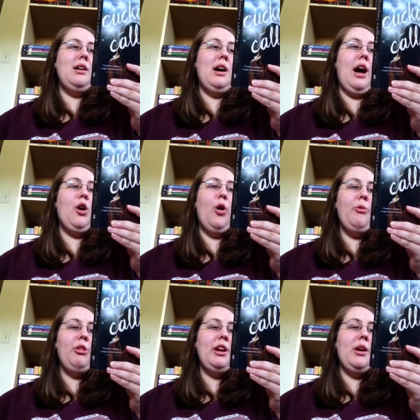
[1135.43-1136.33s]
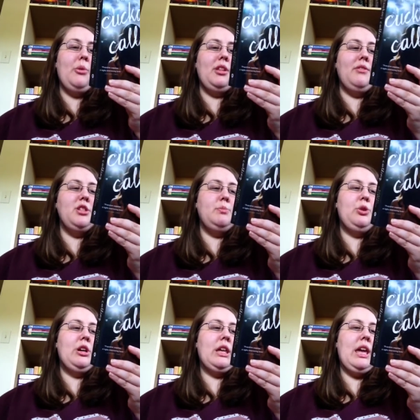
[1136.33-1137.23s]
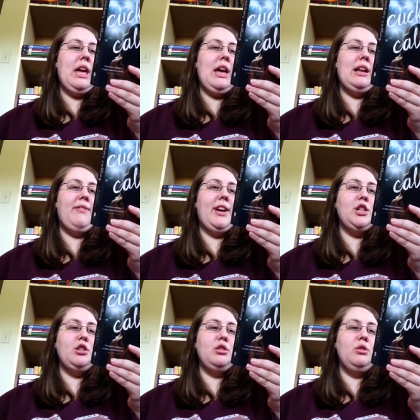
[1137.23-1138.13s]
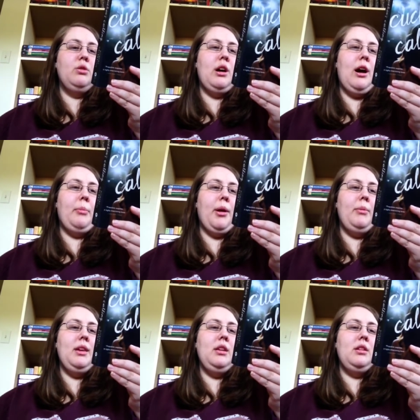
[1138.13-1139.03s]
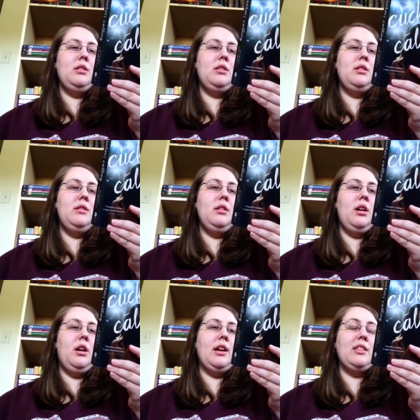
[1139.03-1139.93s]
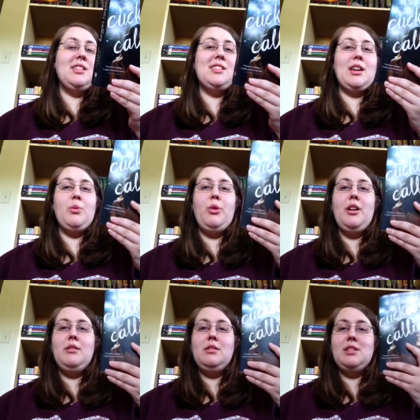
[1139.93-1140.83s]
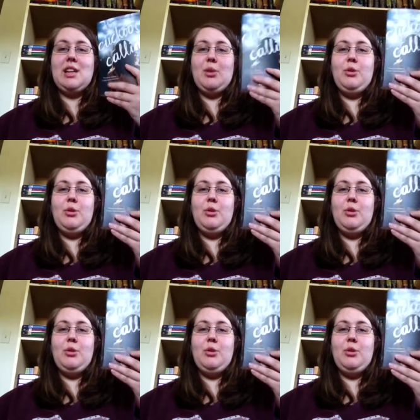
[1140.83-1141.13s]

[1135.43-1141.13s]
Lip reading: I hopefully will love this book, and if I do, I'll probably get the second one. The second